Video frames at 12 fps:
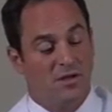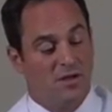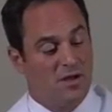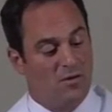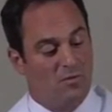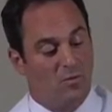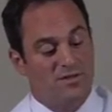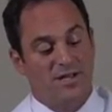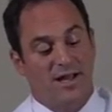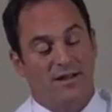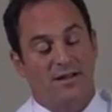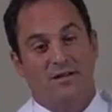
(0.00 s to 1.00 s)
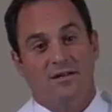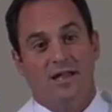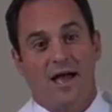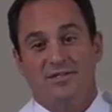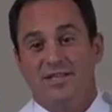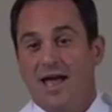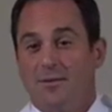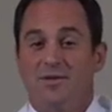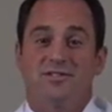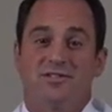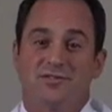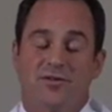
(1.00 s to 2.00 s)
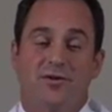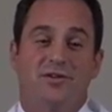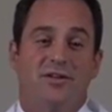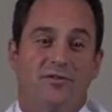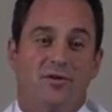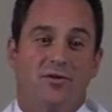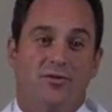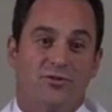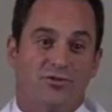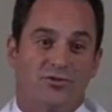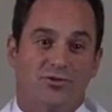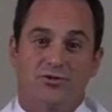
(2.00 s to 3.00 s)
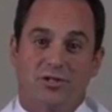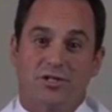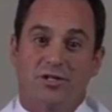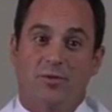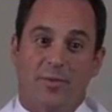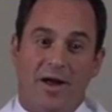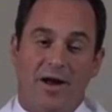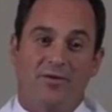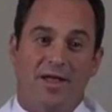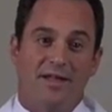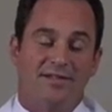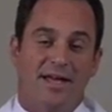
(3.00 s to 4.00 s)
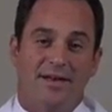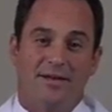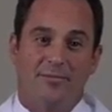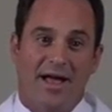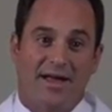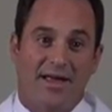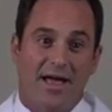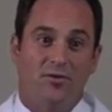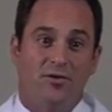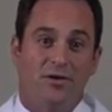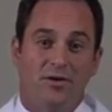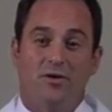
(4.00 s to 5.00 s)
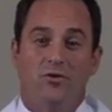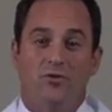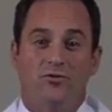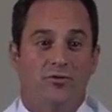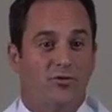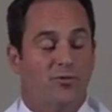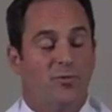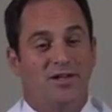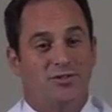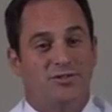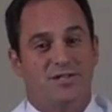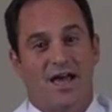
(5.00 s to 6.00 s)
Once that collapse happens, it's very difficult to surgically repair that tendon back out. So those patients